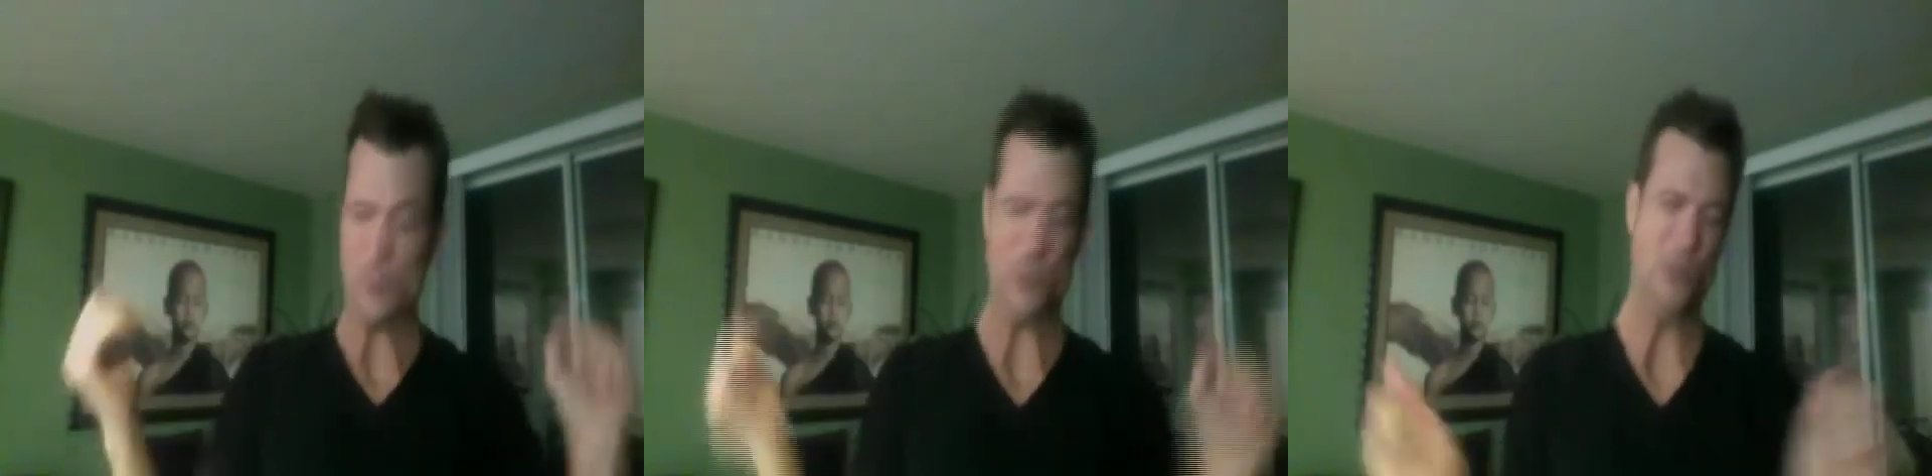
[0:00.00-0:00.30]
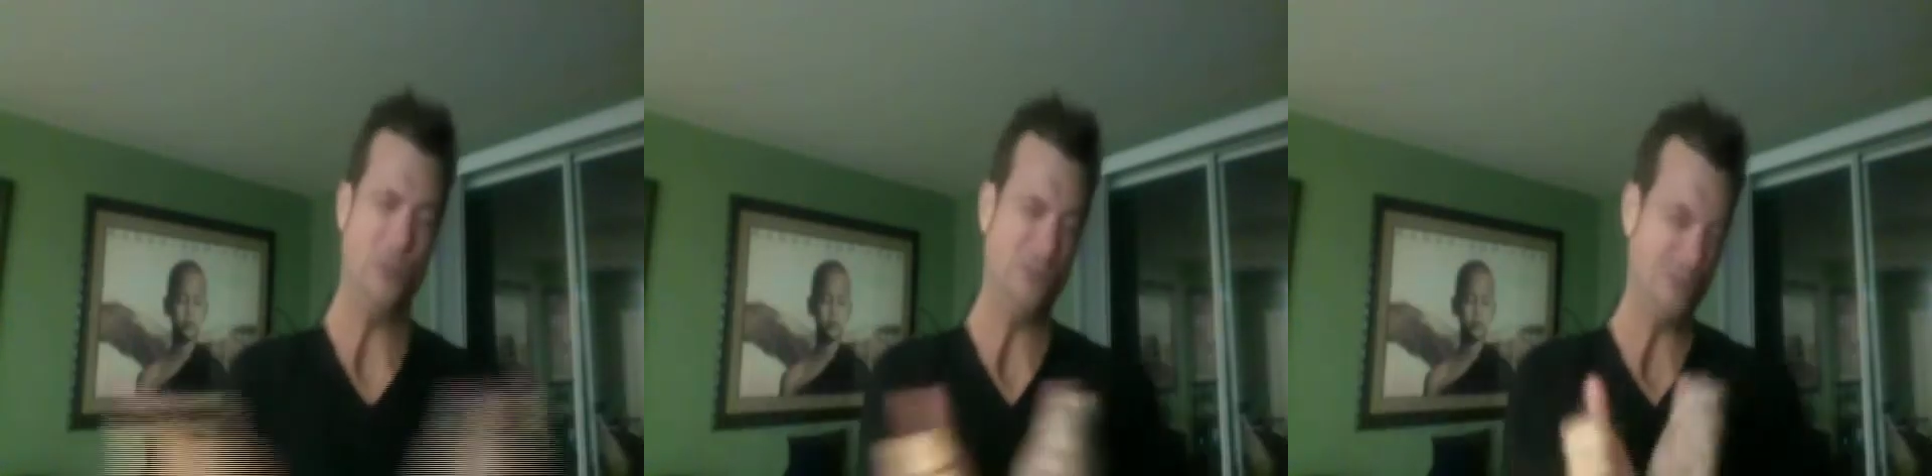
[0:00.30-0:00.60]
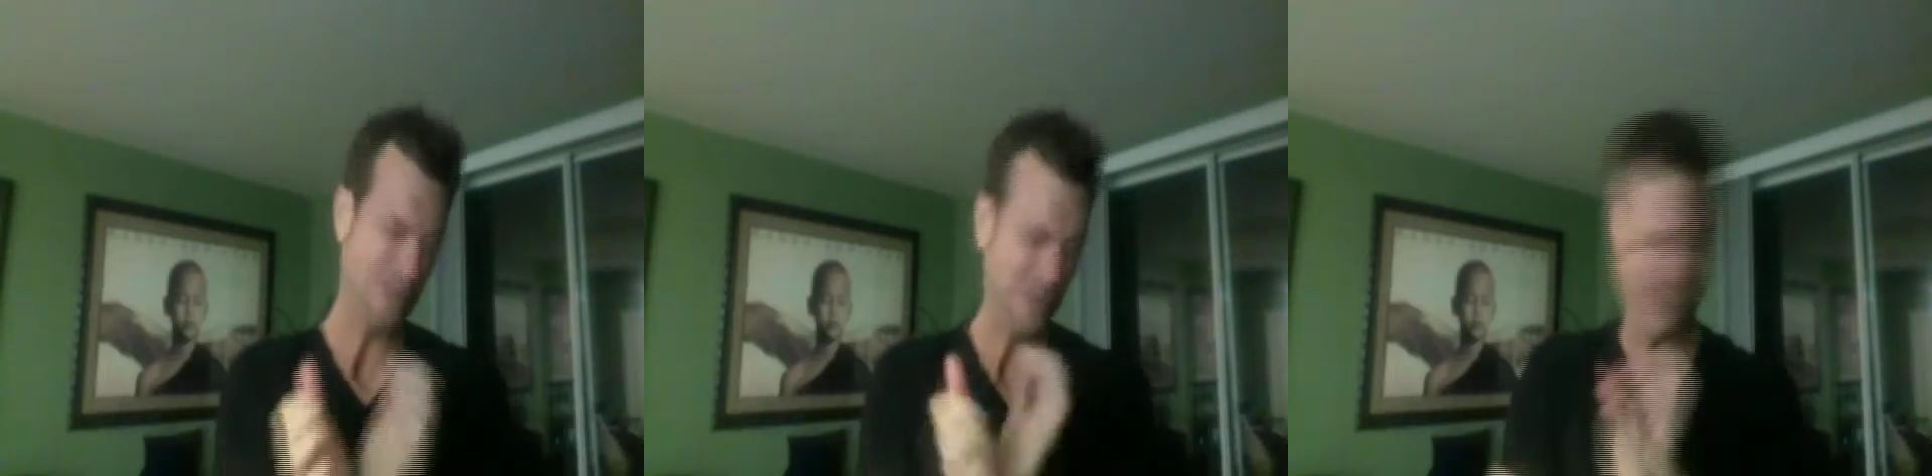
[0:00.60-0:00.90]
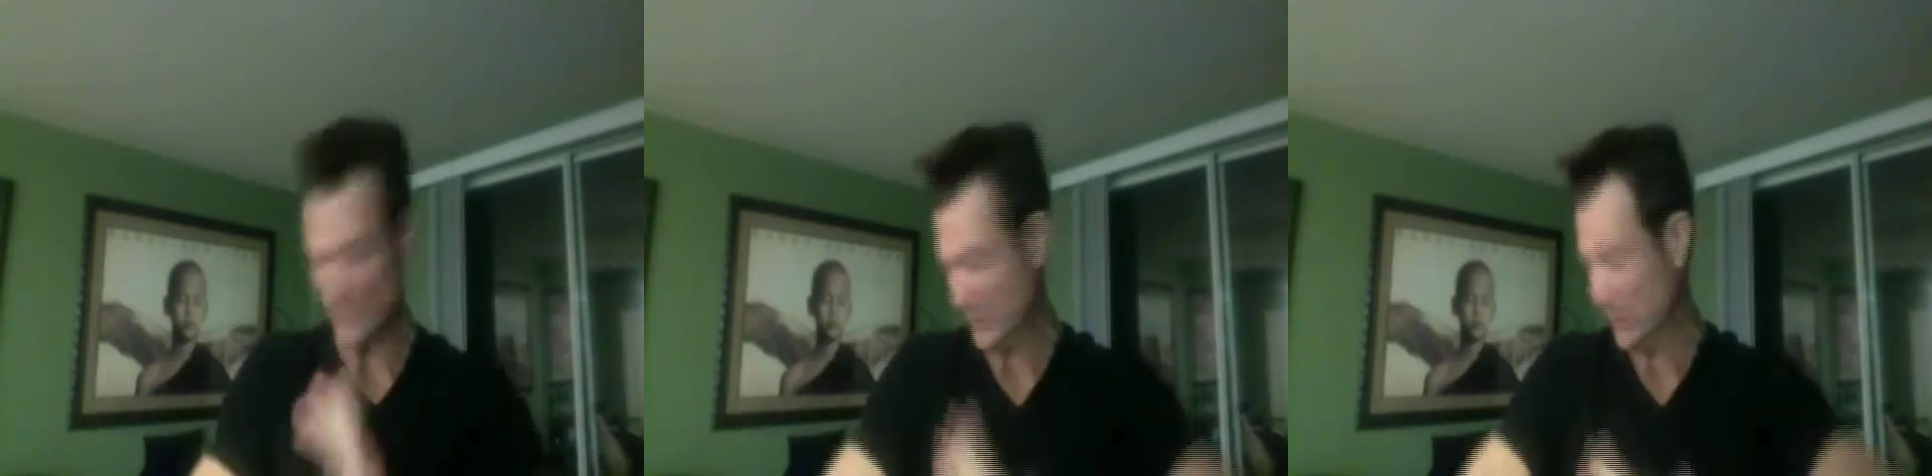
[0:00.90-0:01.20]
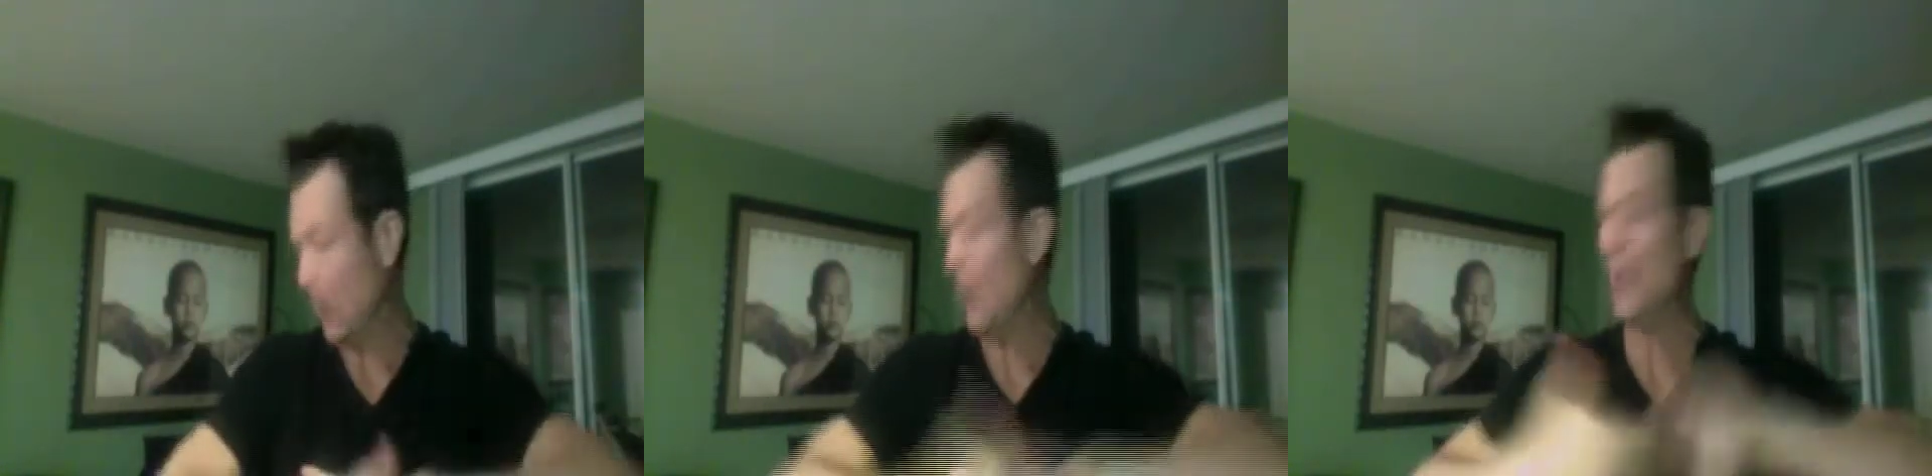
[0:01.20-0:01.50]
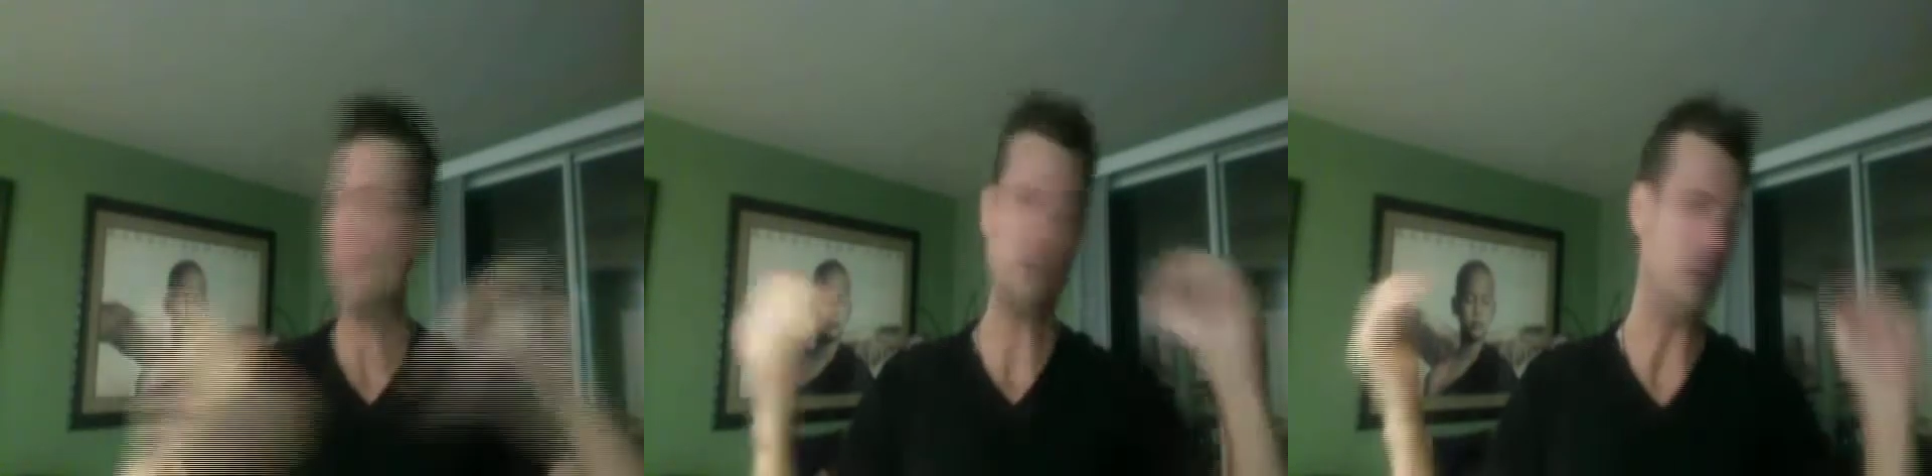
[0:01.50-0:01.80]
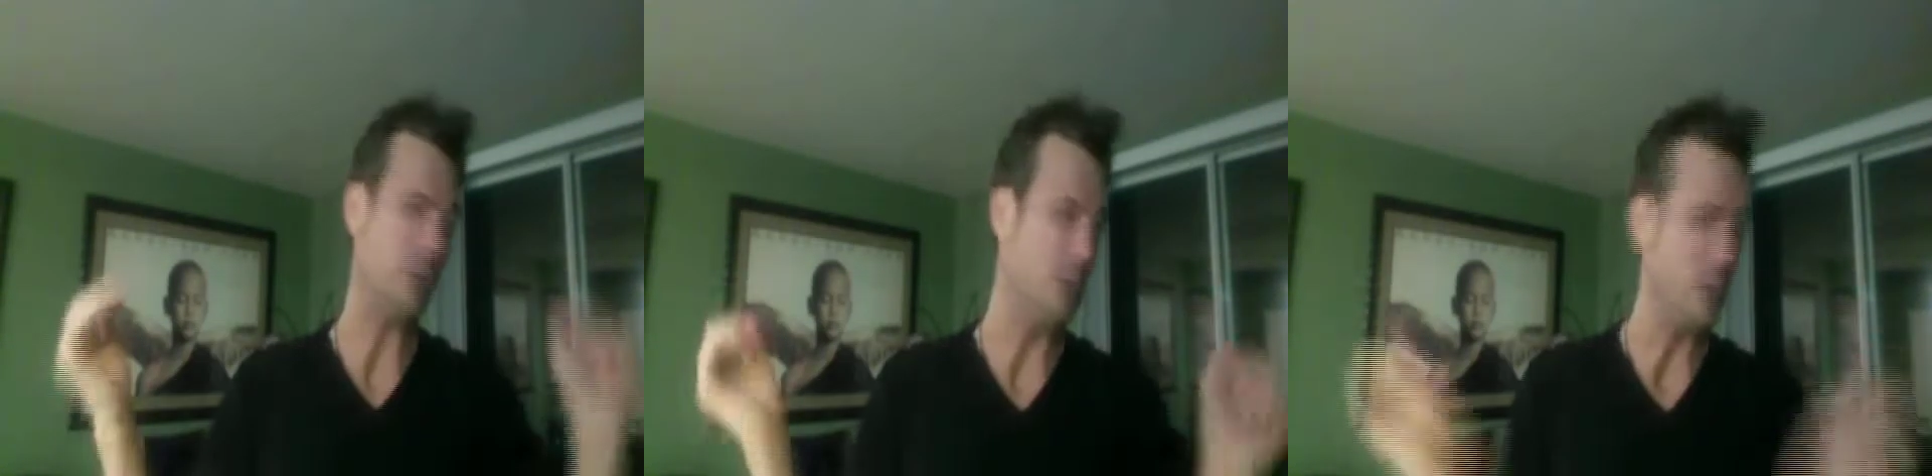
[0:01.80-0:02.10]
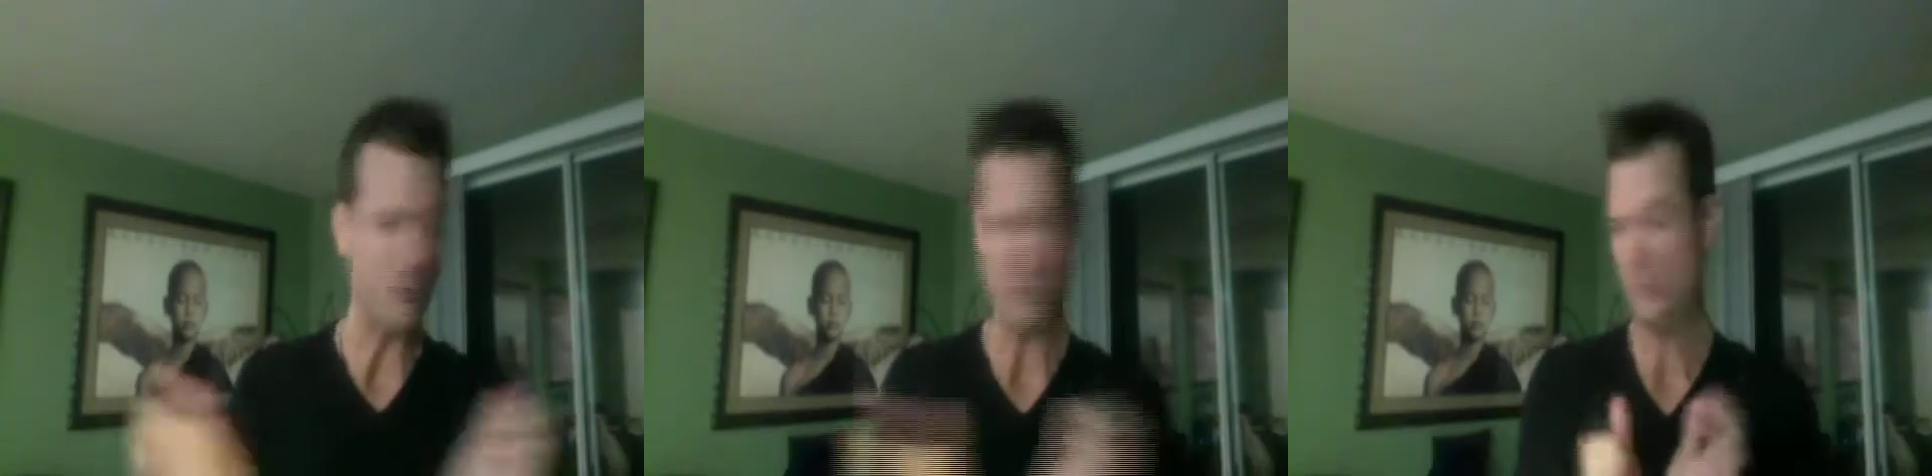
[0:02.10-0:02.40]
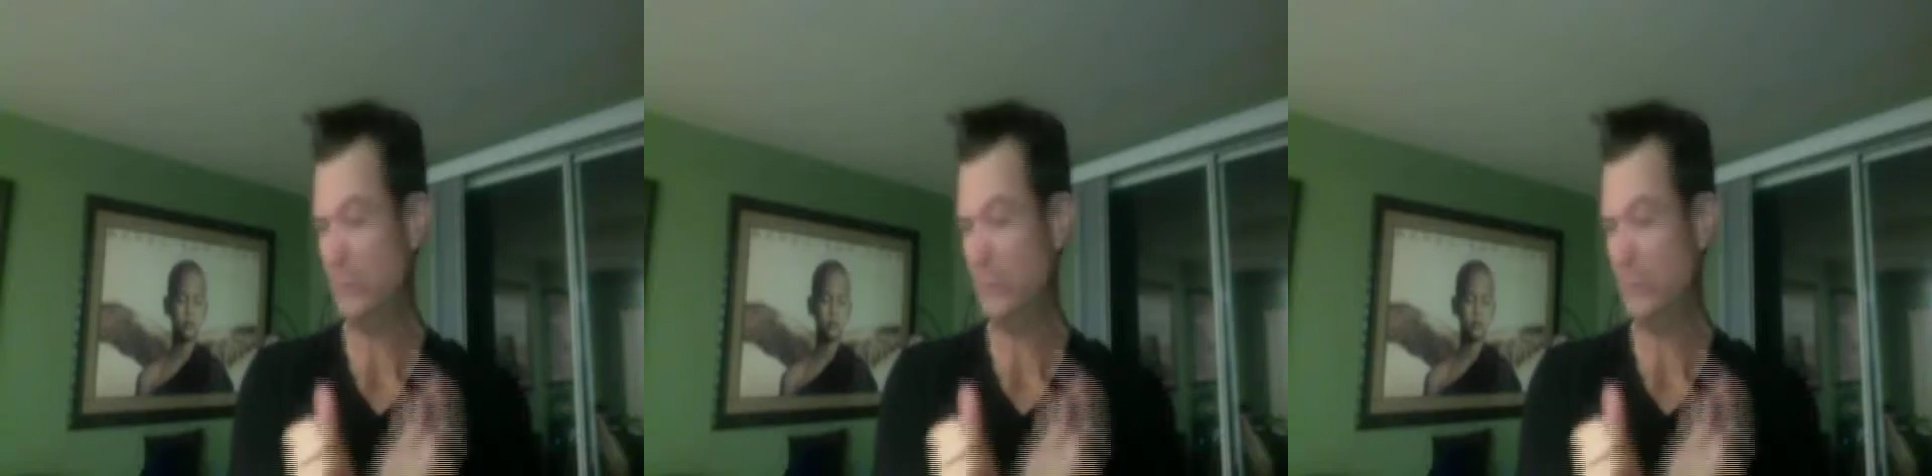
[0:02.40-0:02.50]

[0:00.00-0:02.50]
you in your evolution